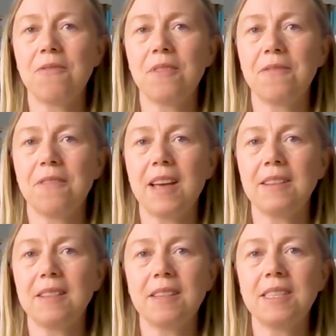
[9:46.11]
the fact
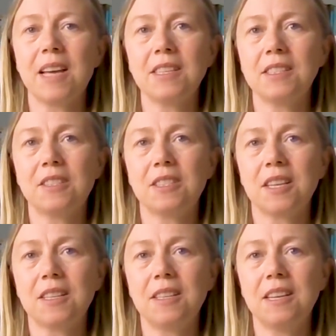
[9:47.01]
that this has to
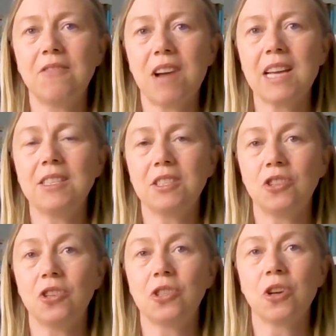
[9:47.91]
suddenly rise to
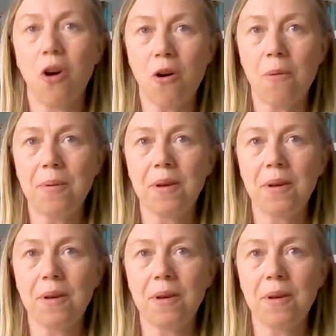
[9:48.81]
the top